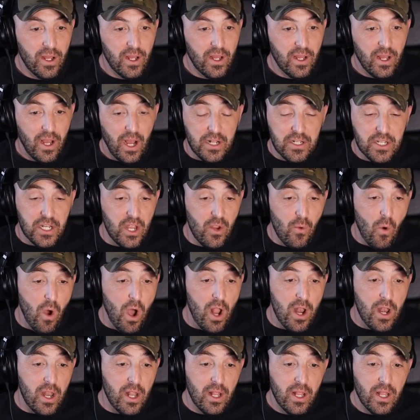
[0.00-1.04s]
I'll tell you
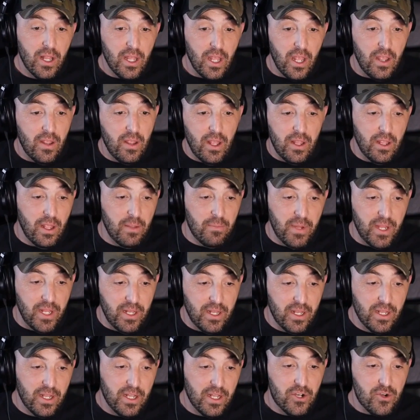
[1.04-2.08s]
what. I mean,
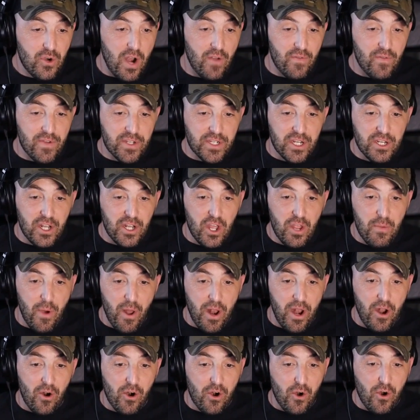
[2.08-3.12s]
Travis can tell you about
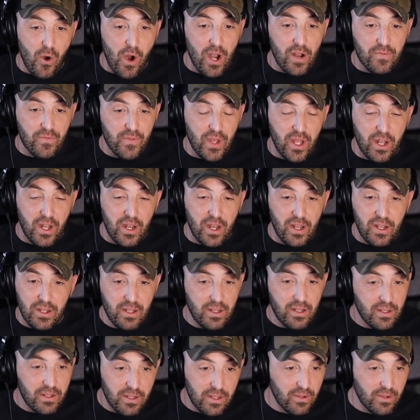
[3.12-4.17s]
aircraft that
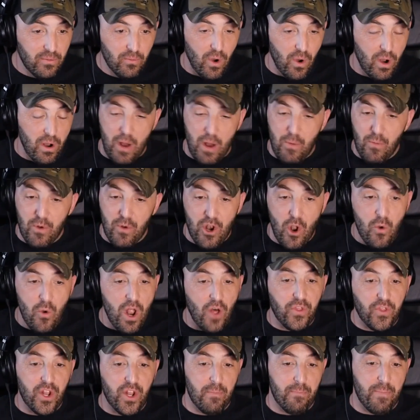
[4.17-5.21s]
I would know
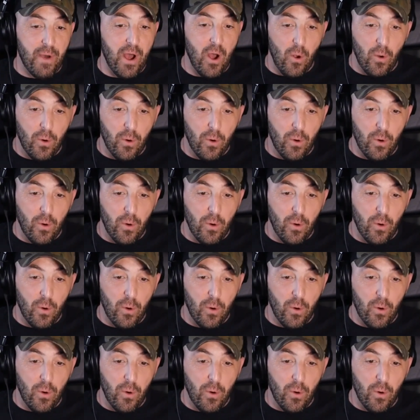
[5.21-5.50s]
nothing about.